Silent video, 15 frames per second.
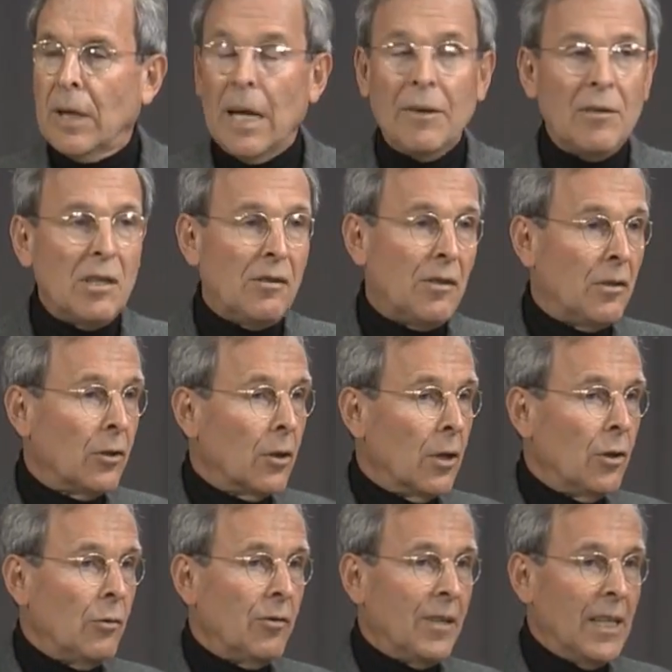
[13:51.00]
And this
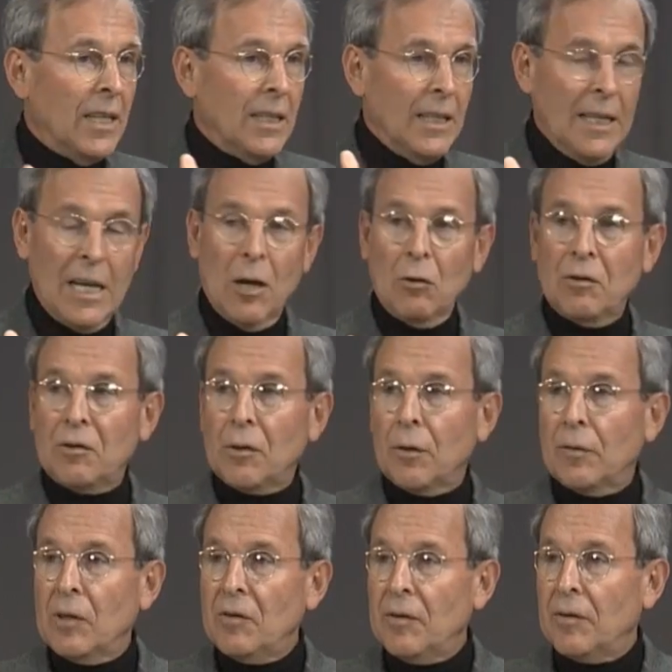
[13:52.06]
includes the Indian Health
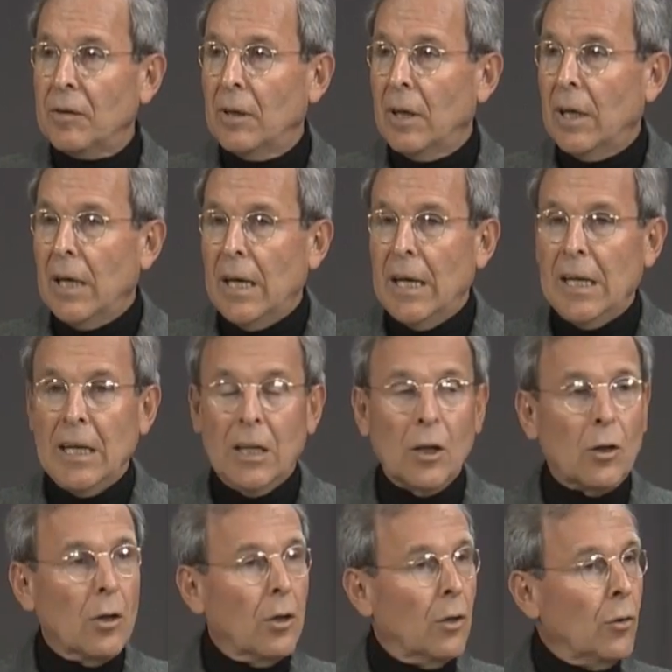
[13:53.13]
Service. It
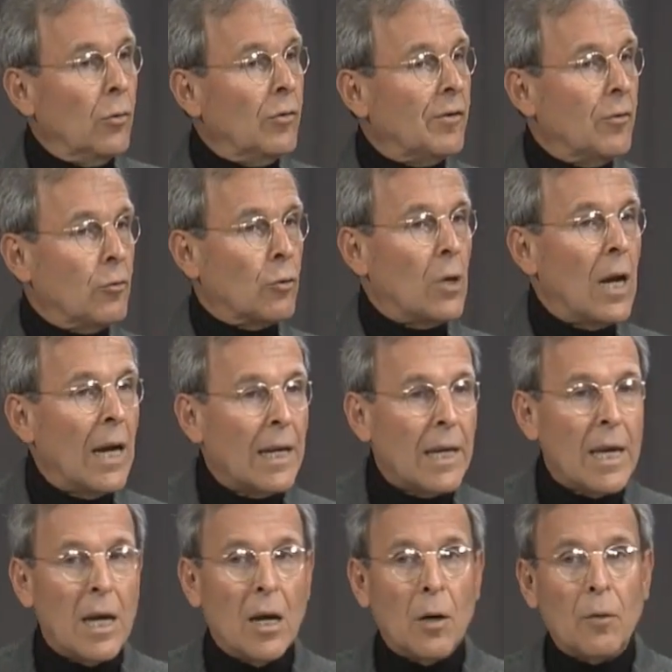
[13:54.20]
includes
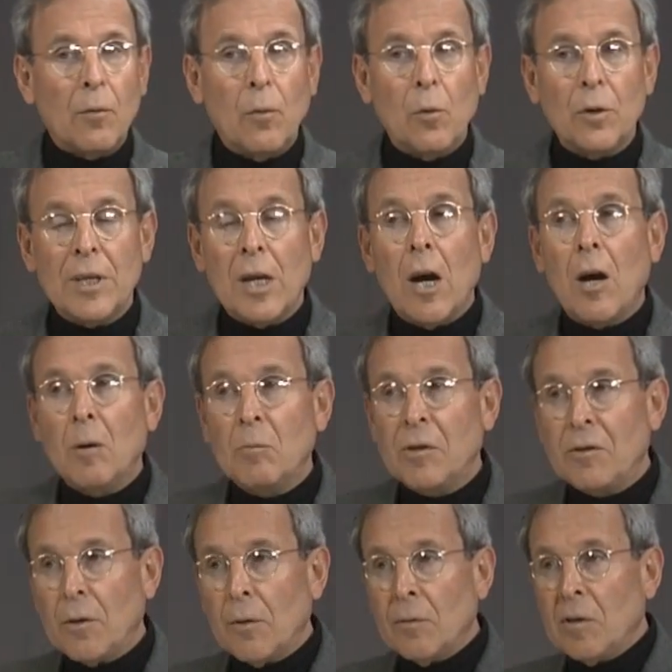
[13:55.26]
TRICARE for the armed
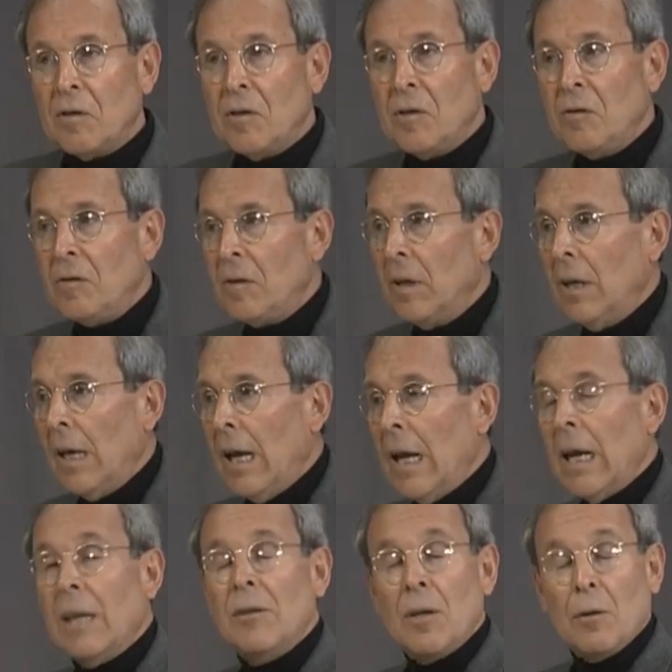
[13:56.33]
services
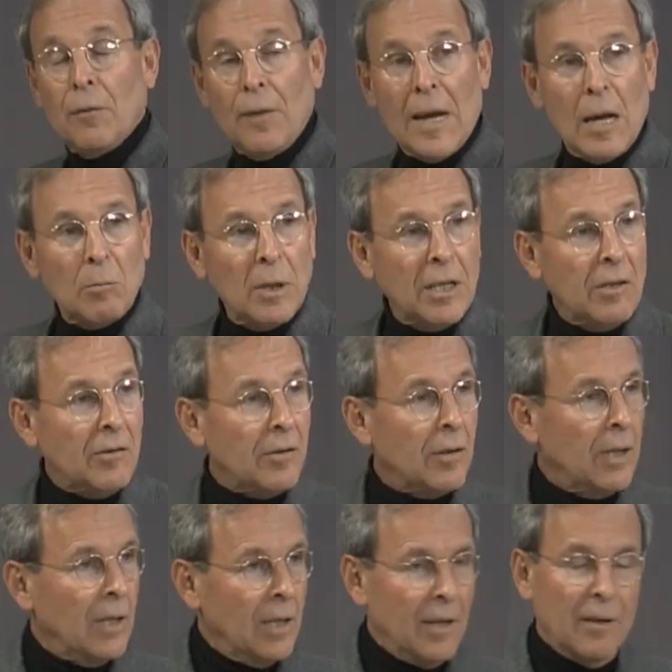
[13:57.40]
and their families,
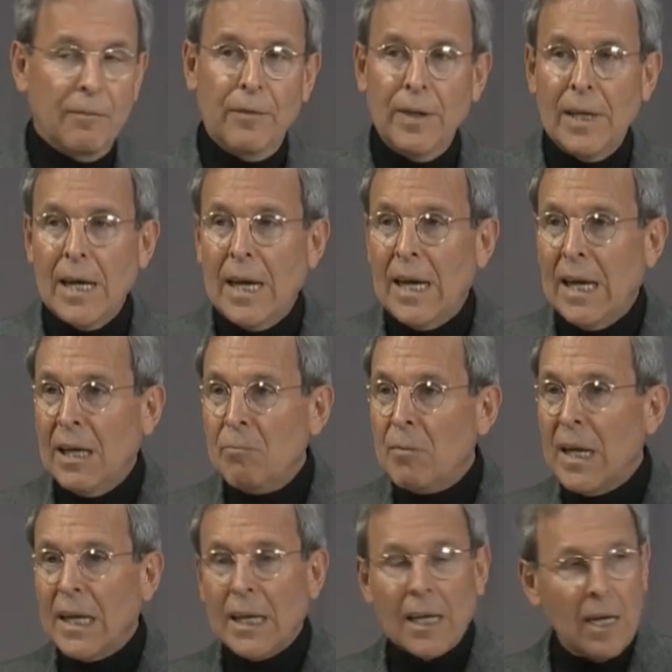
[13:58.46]
the VA,
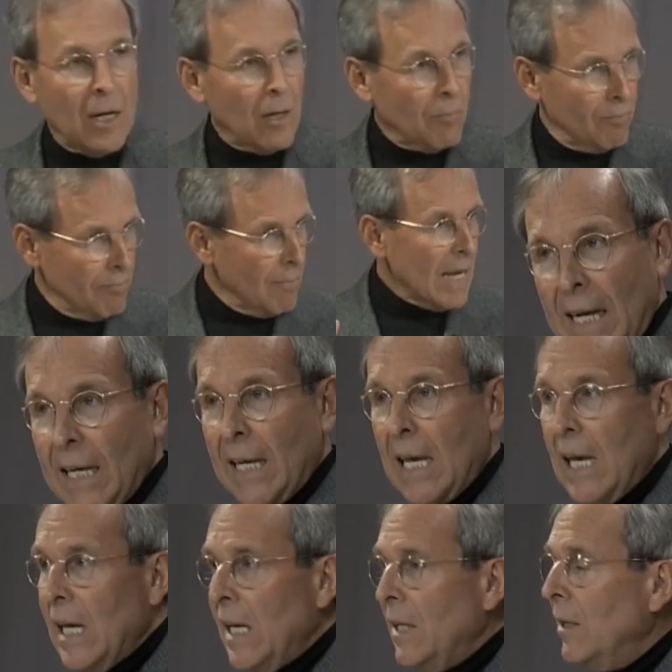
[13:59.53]
Medicare,
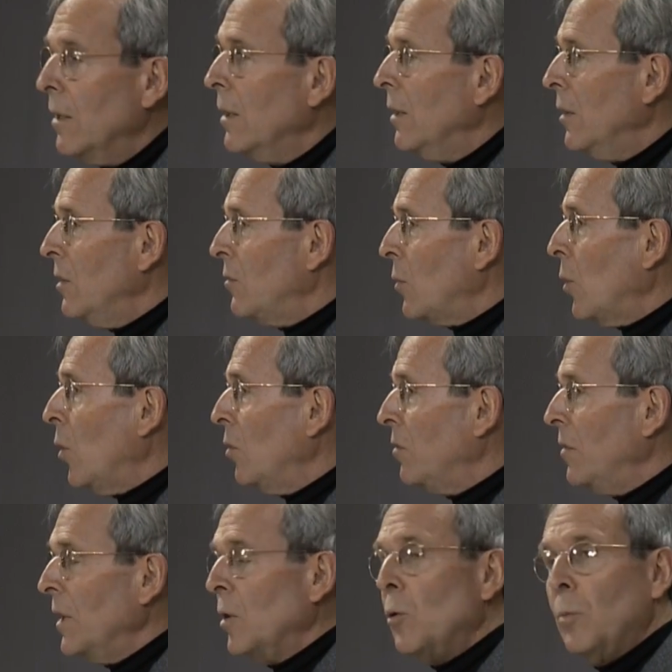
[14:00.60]
Medicaid. These are all
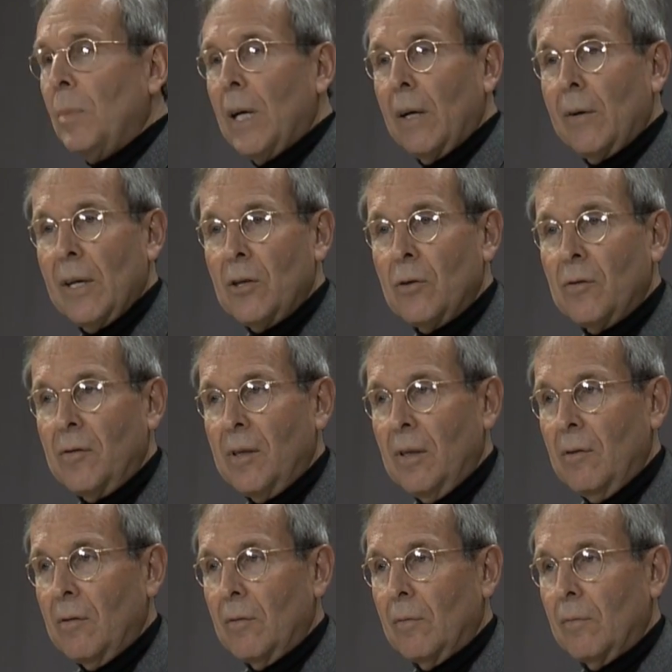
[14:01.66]
single-payer agencies.